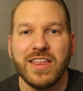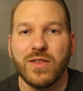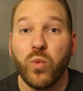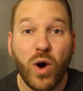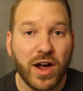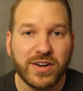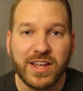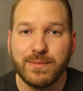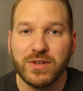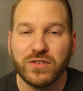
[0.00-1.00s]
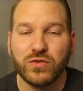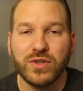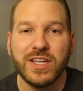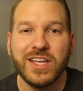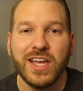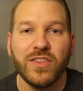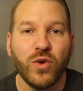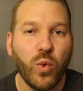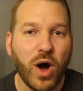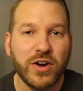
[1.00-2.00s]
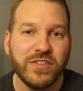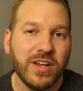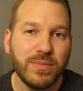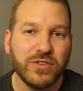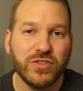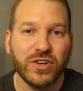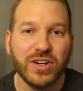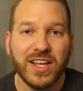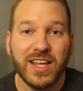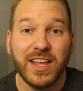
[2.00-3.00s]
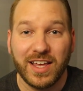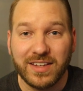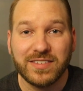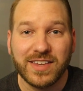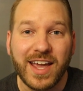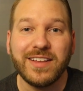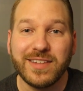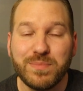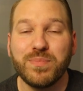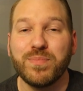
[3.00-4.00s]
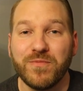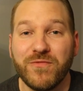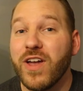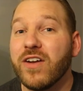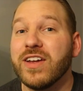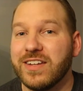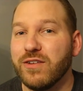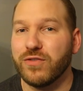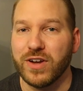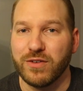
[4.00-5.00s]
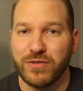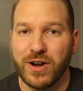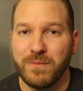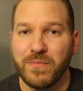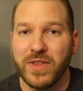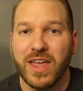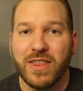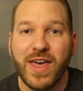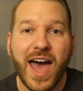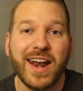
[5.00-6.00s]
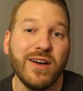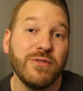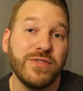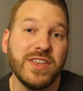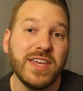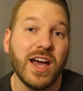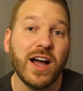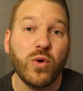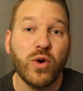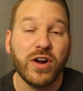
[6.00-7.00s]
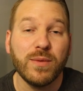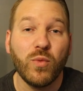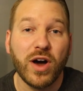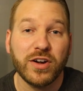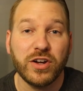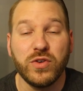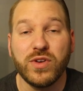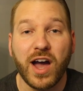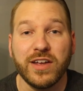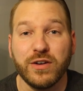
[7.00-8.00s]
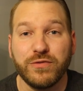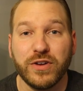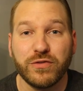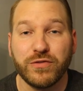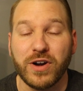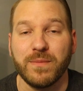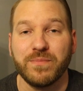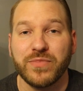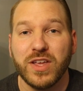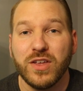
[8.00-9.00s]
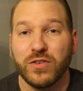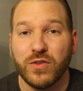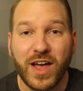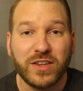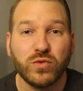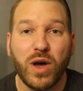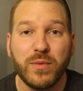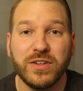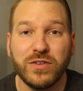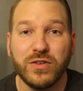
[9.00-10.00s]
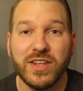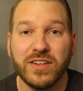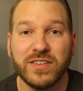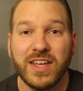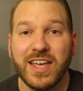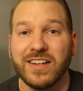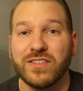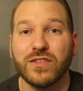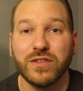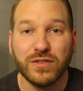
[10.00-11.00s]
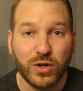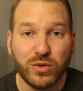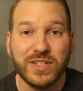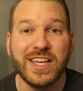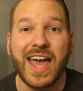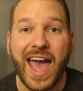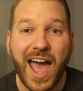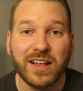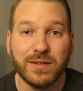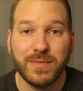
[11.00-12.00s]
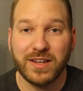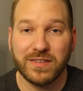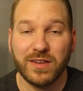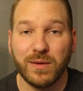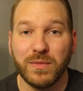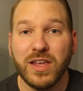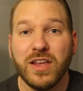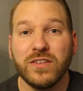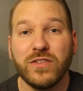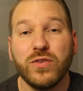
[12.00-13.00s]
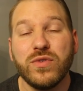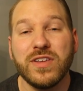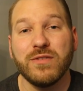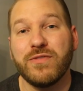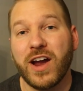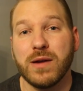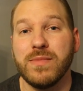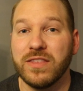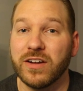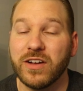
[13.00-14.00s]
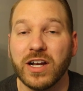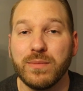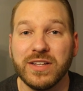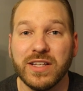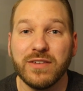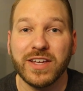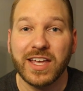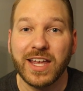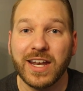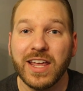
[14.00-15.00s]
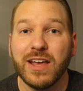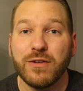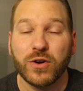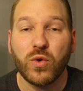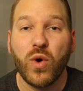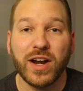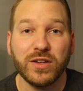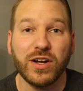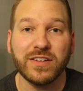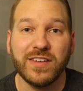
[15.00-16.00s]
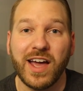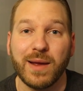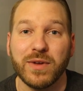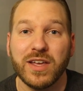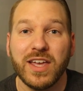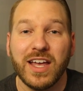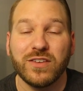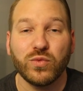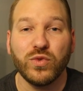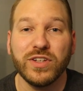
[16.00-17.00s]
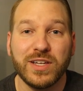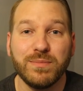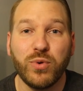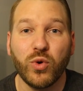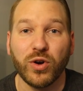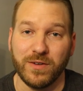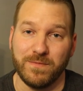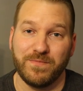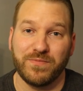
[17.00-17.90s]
The water chemistry, the water temperature is likely very different from that of the aquarium water you got your fish from. So that's why we do this. It slowly acclimates them to the environment they're gonna be living in for quite a long time. It's really important.